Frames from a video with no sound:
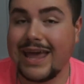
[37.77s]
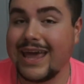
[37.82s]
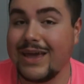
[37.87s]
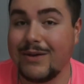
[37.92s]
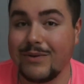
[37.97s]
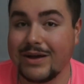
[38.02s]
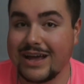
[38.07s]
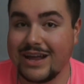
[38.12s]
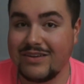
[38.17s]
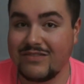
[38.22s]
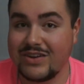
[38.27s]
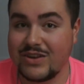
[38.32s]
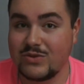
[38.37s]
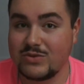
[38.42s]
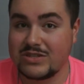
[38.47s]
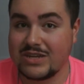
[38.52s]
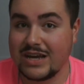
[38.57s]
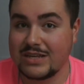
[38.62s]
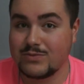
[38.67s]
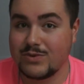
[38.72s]
hey, what kind of
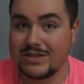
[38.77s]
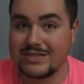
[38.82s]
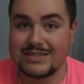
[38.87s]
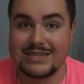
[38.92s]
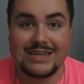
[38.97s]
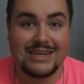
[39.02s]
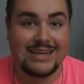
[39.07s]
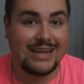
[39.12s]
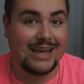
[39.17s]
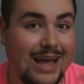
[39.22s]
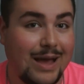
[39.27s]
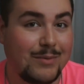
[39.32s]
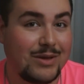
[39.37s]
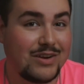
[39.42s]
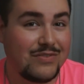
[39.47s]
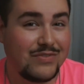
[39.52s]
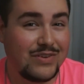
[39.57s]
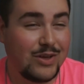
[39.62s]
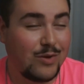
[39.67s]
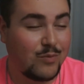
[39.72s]
videos you guys want to see? I'm
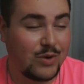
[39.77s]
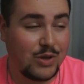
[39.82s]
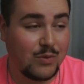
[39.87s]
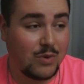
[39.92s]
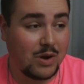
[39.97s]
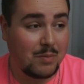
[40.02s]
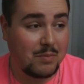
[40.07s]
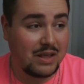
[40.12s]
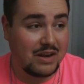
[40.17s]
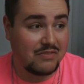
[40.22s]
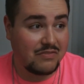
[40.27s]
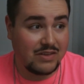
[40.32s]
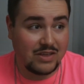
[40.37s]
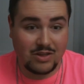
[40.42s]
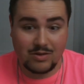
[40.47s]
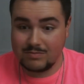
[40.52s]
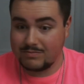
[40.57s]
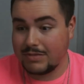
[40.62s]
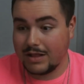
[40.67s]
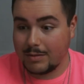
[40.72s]
gonna film. What do you want me to
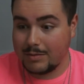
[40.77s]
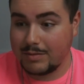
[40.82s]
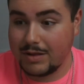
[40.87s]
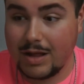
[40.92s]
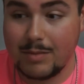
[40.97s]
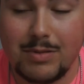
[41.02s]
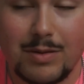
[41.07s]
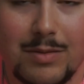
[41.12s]
film? Blah, blah,